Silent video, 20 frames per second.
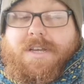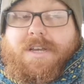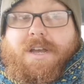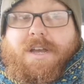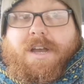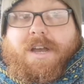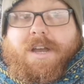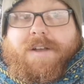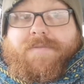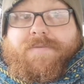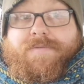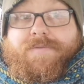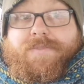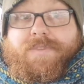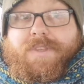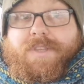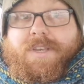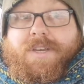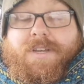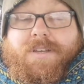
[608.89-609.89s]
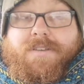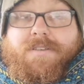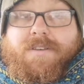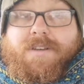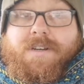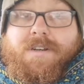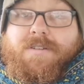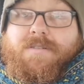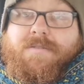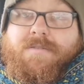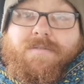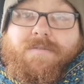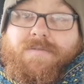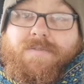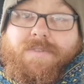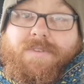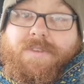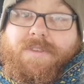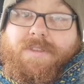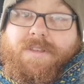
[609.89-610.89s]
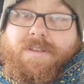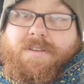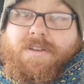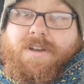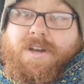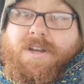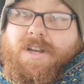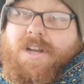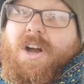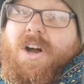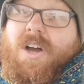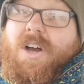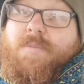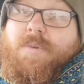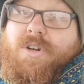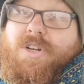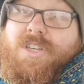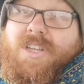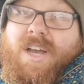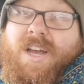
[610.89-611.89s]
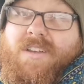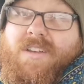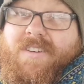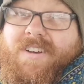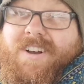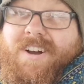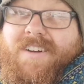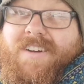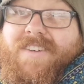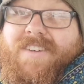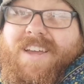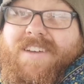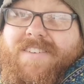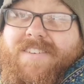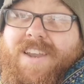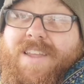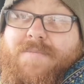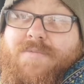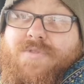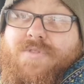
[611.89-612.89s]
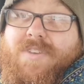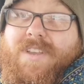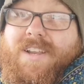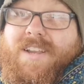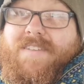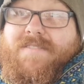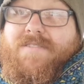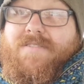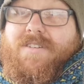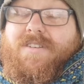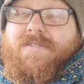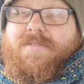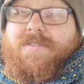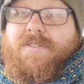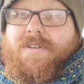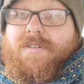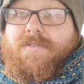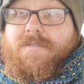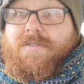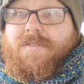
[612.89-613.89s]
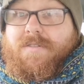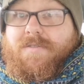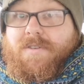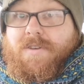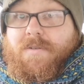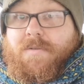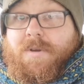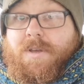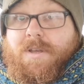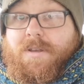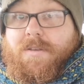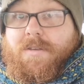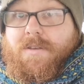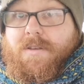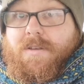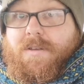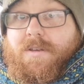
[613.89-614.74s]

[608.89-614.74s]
And so I kind of kiboshed that, so I can't really have any more deliveries for a few weeks.